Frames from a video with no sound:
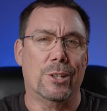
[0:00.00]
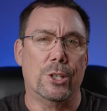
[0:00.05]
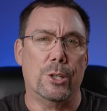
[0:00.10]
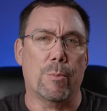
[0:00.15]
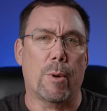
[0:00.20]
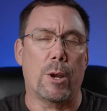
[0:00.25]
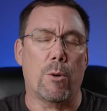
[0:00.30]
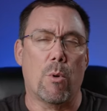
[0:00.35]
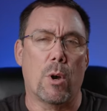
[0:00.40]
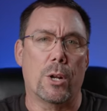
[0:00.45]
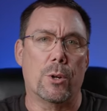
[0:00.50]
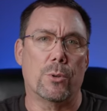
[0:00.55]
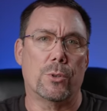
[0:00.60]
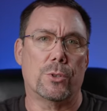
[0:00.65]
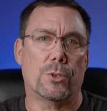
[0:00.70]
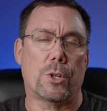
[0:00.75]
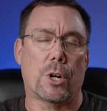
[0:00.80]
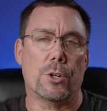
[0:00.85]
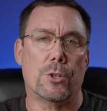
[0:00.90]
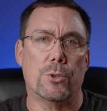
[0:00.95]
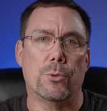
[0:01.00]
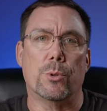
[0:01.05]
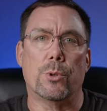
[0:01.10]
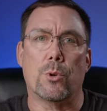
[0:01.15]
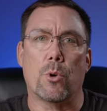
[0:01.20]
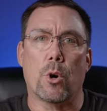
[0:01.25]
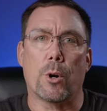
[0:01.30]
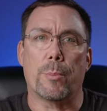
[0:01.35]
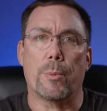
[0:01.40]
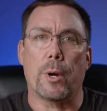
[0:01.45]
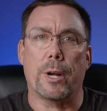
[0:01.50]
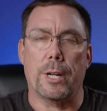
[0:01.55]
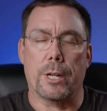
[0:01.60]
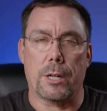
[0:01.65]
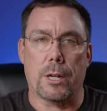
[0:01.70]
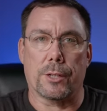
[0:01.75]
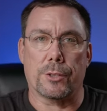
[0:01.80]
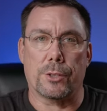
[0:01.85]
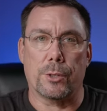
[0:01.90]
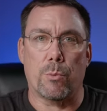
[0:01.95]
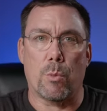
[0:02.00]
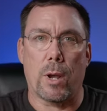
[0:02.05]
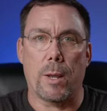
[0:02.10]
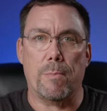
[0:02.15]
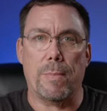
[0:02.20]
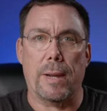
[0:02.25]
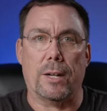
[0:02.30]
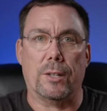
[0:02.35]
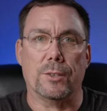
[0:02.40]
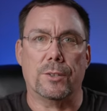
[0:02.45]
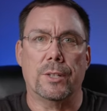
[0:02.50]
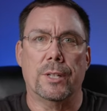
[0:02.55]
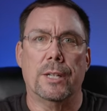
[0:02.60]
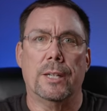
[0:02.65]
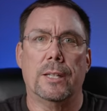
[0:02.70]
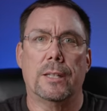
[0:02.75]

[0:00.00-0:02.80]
you might want to start to incorporate a custom white balance.